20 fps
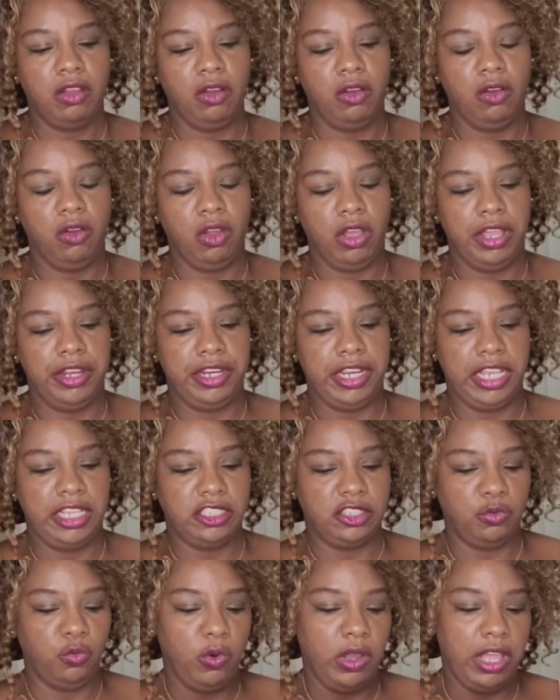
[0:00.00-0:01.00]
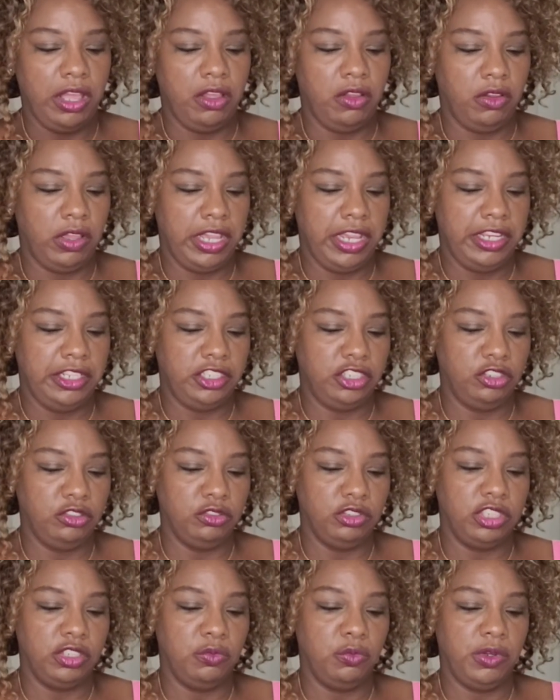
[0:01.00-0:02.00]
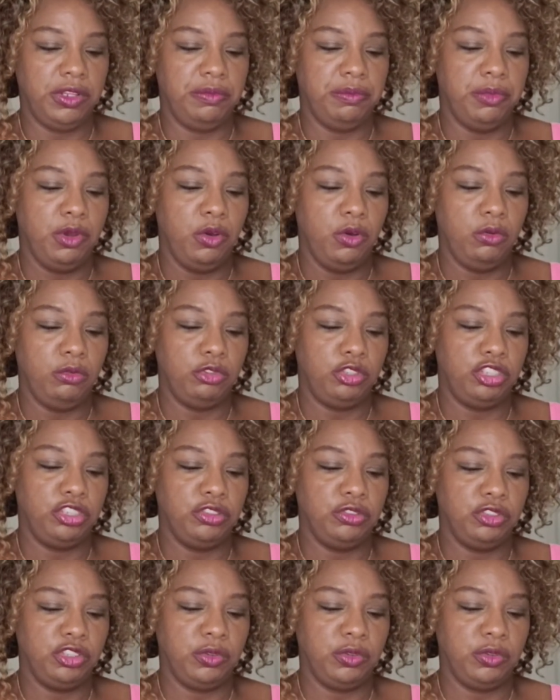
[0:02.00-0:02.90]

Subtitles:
on as well and use it with mode 2.